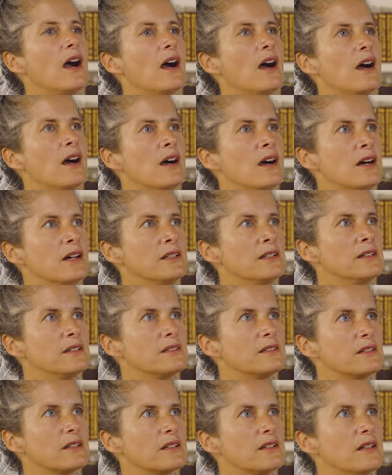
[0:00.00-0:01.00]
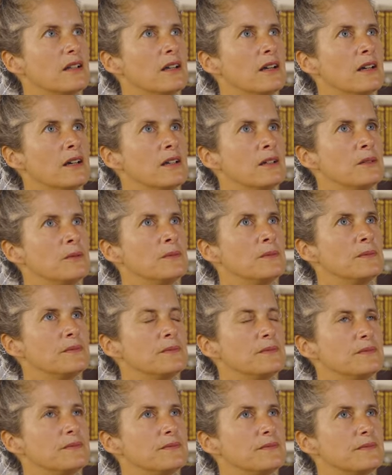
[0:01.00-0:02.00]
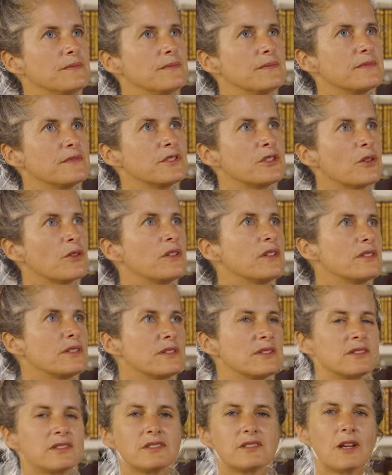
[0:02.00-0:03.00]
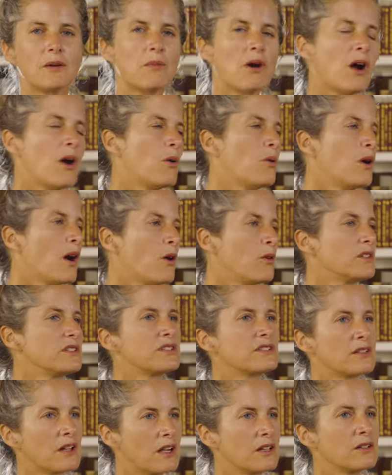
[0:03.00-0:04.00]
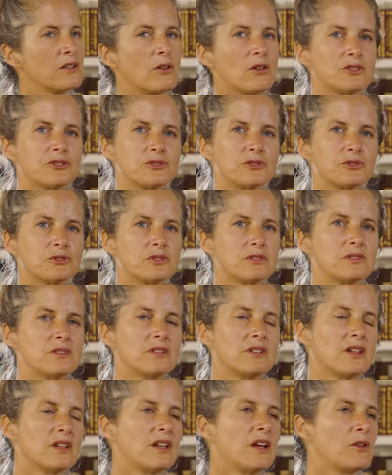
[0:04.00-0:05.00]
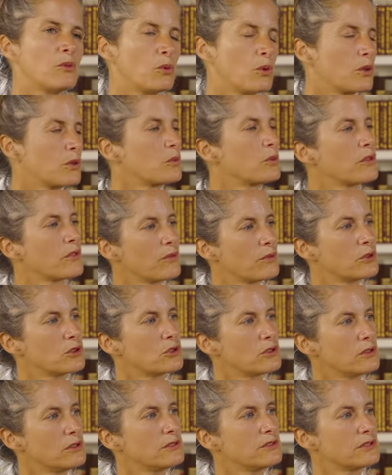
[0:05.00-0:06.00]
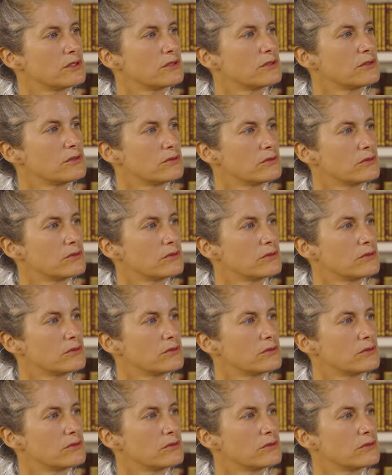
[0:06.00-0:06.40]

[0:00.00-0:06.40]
And um, so this is somehow how it started also that I work with visuals.